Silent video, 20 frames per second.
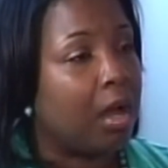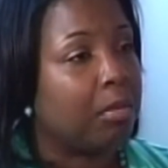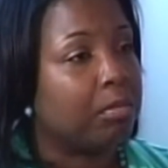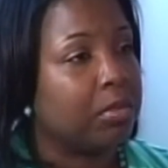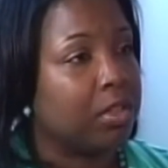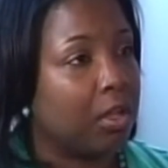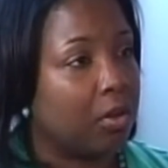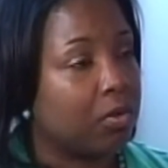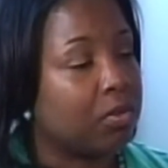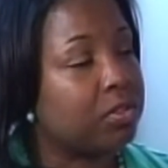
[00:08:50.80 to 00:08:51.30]

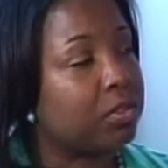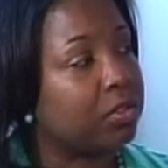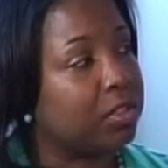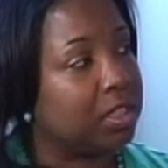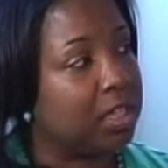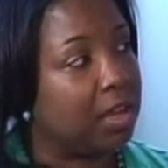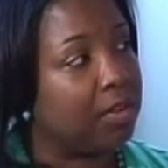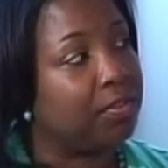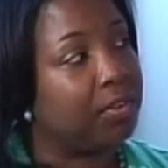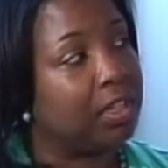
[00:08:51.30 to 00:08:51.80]
those are
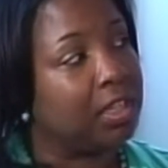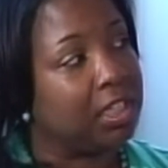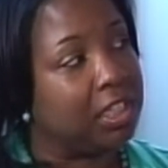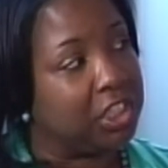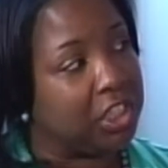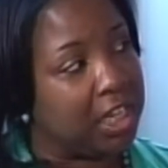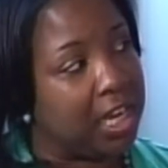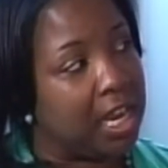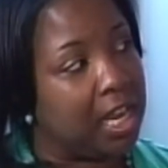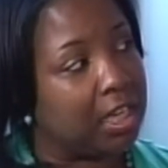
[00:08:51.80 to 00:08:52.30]
definitely
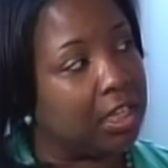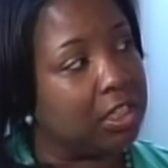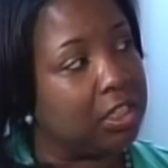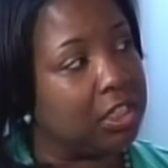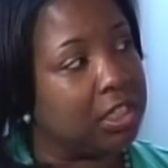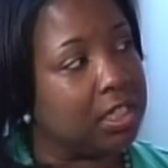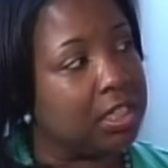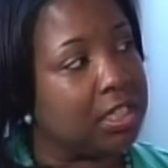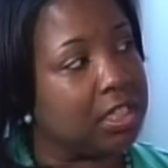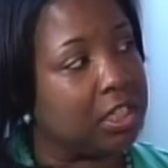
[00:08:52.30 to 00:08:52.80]

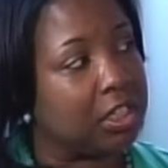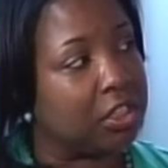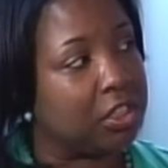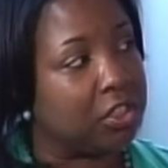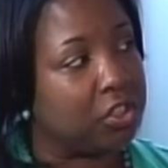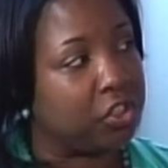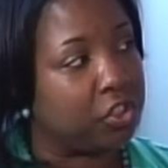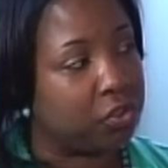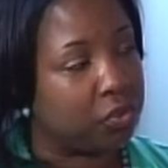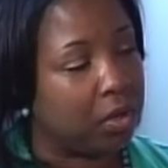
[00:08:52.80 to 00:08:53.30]
challenges
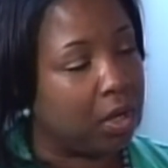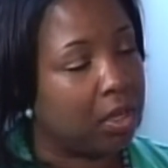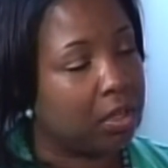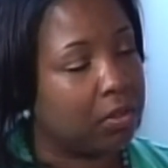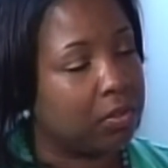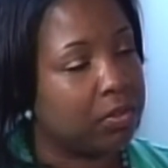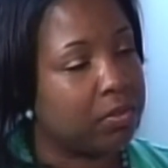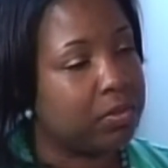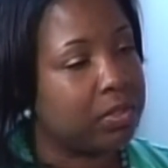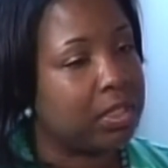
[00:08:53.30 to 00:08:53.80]
and
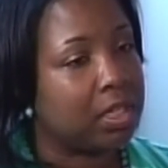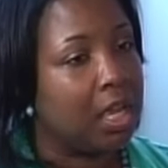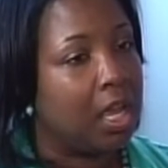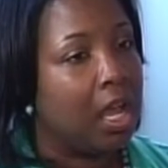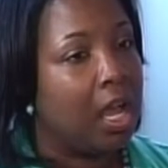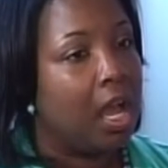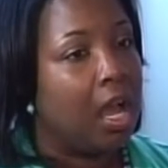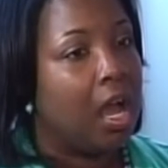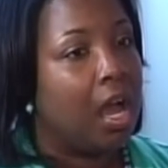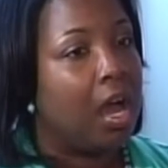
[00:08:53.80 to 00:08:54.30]
struggles.
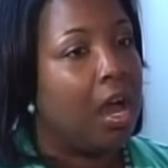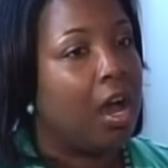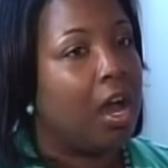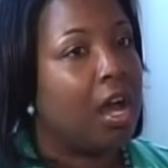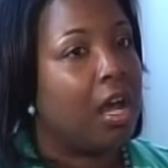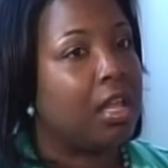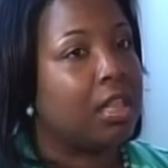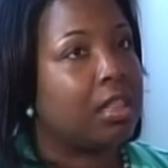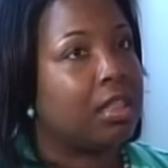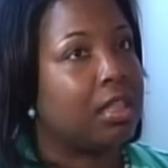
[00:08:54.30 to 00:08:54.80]

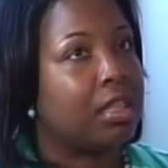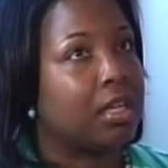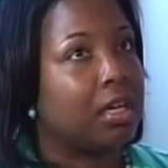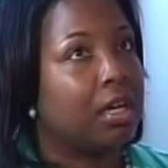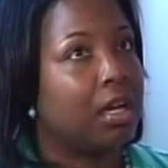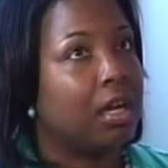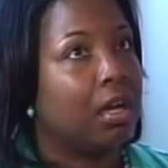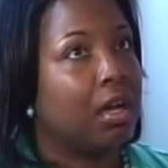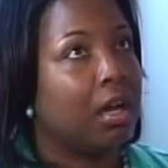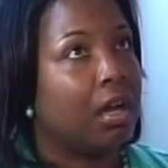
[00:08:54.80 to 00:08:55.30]

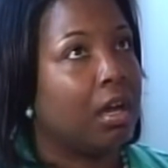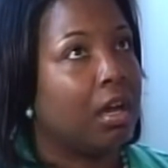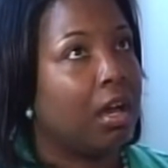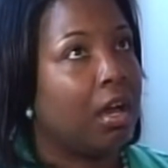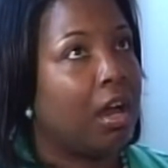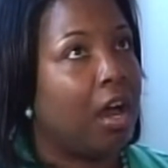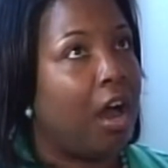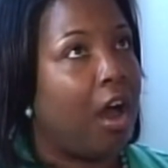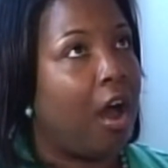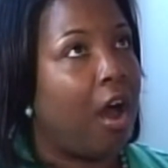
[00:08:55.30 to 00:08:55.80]

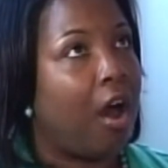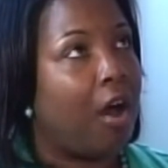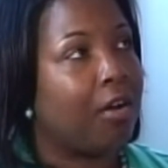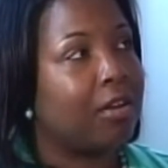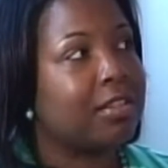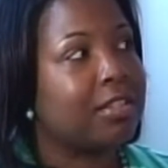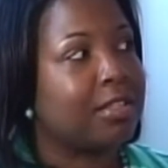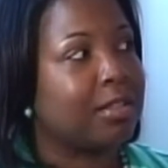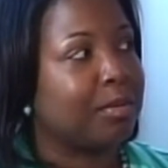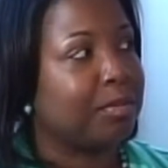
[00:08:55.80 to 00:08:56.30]
The
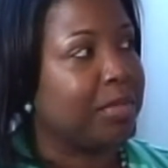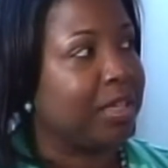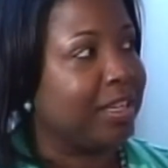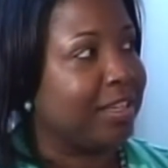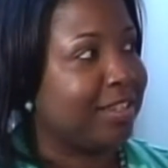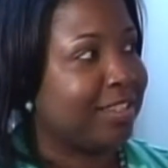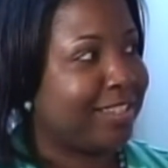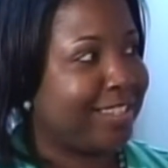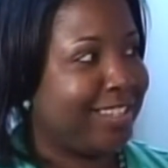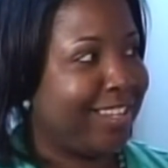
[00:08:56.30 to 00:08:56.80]

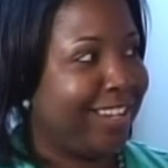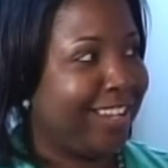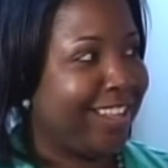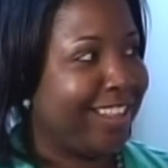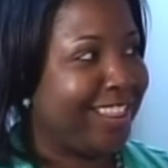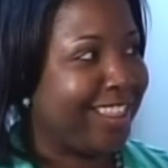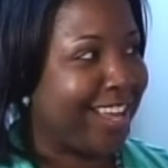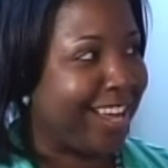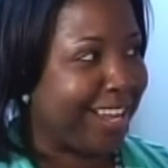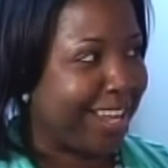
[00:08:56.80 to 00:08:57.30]
awesomeness
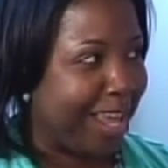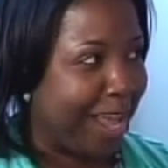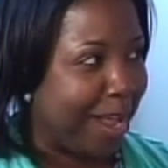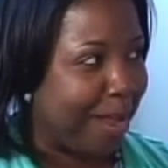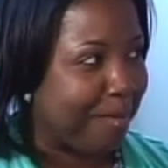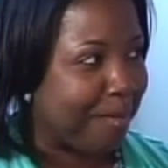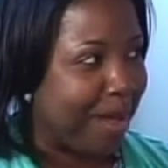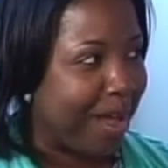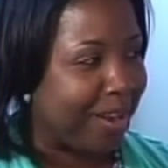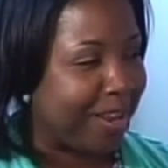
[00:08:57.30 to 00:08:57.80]
that
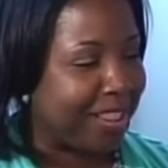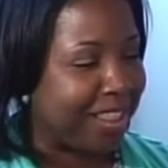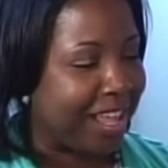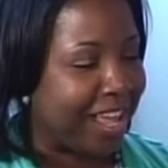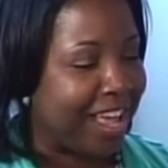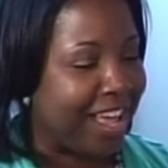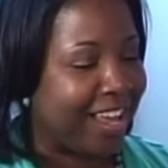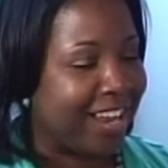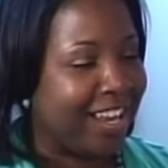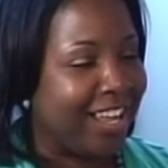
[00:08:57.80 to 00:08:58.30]
came out of
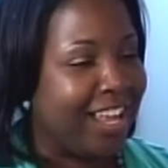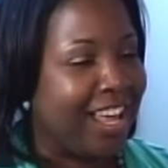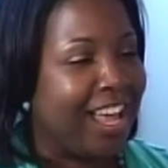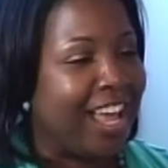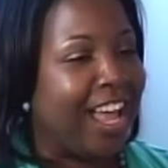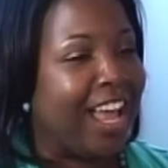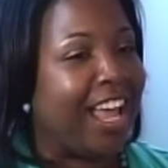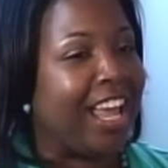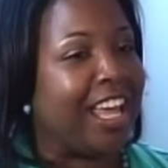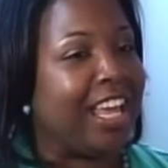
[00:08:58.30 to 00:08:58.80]
that
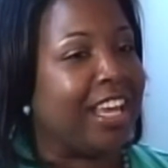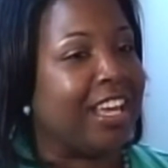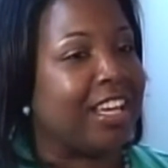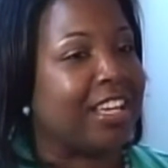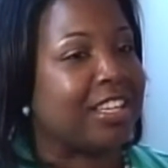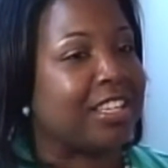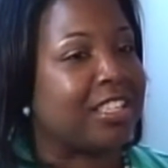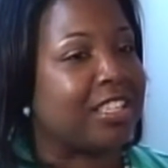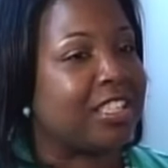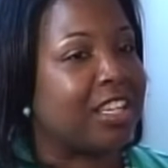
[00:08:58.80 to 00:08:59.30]

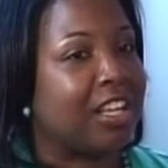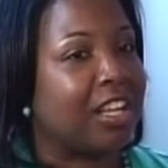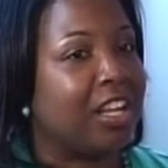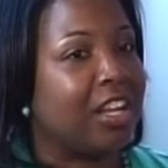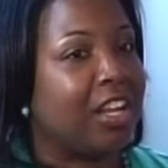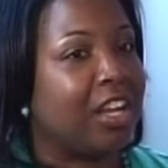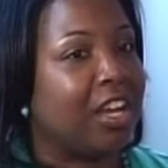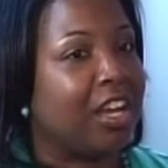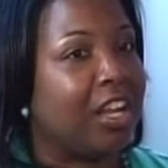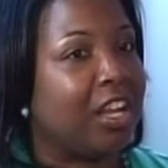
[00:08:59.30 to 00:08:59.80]
is
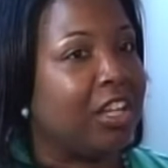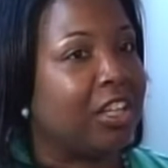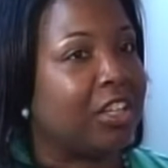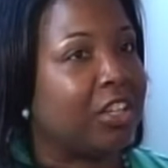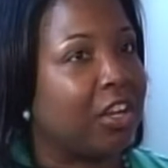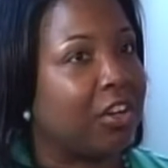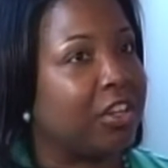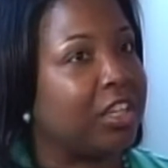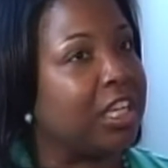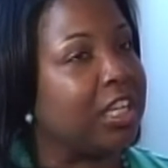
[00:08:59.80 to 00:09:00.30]

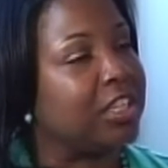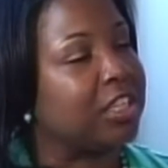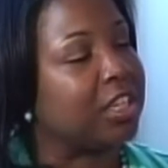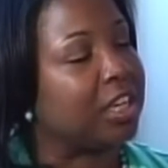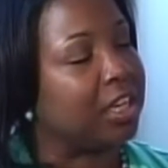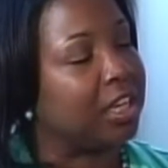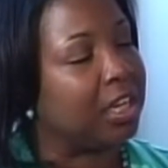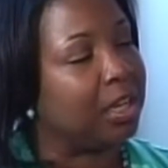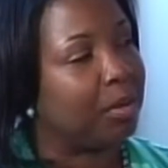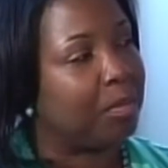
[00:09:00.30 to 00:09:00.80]
learning
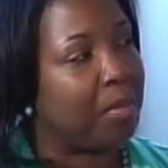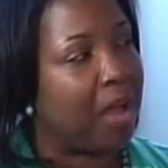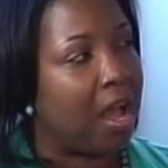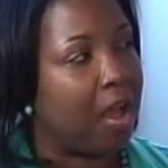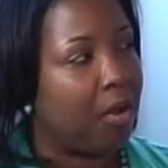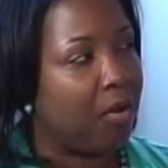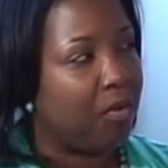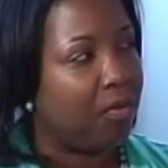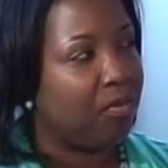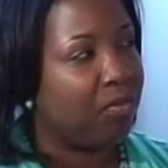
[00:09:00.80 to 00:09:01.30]
to hear my
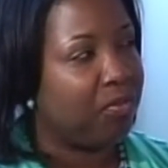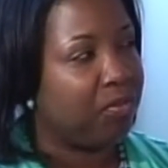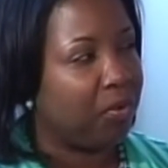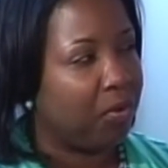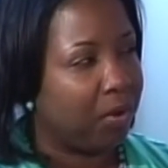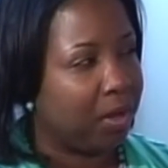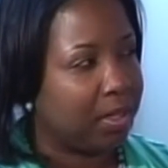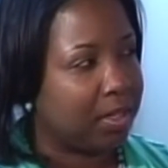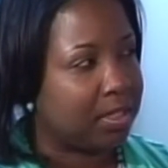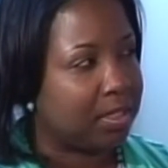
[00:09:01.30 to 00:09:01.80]
own
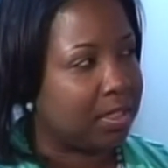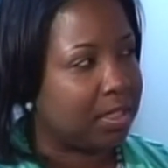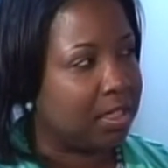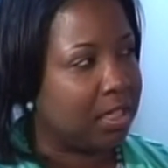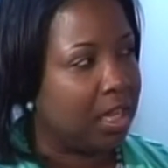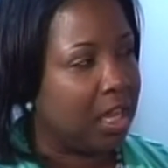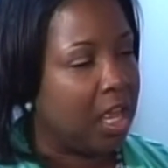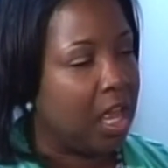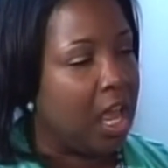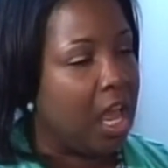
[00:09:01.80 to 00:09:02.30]

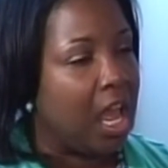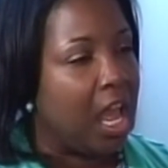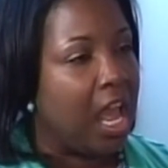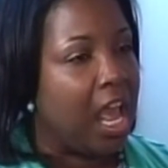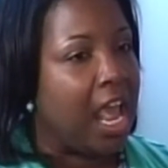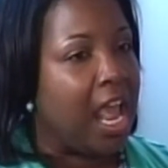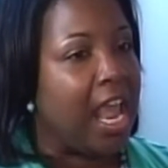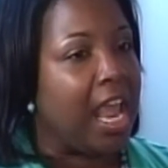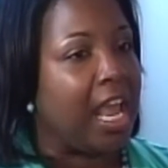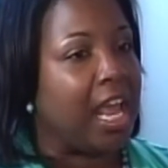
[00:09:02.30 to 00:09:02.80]
voice
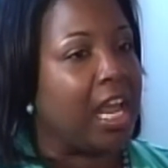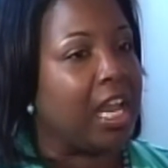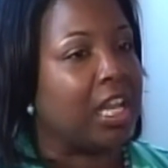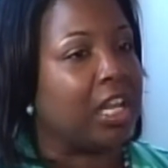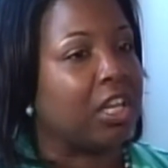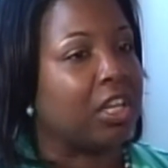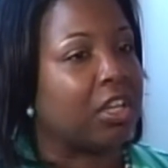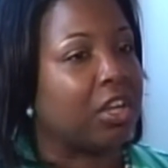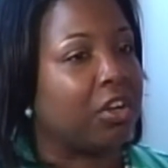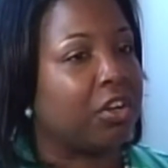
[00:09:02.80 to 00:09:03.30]

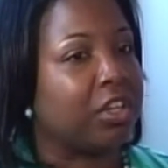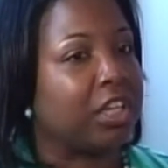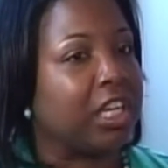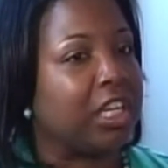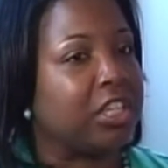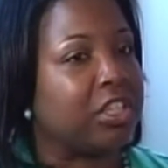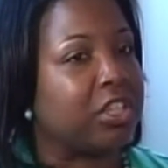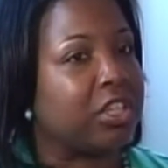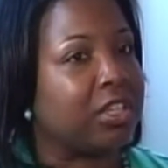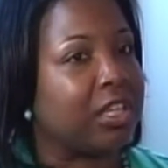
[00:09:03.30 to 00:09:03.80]
and
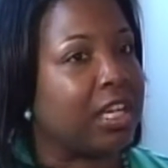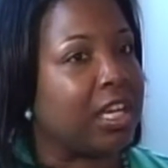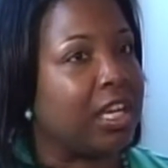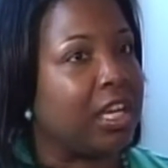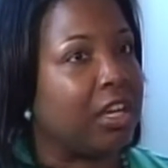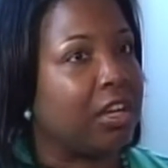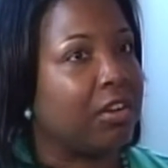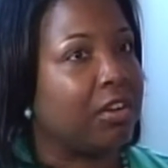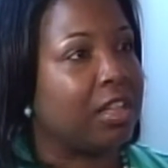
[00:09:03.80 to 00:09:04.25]
learning to hear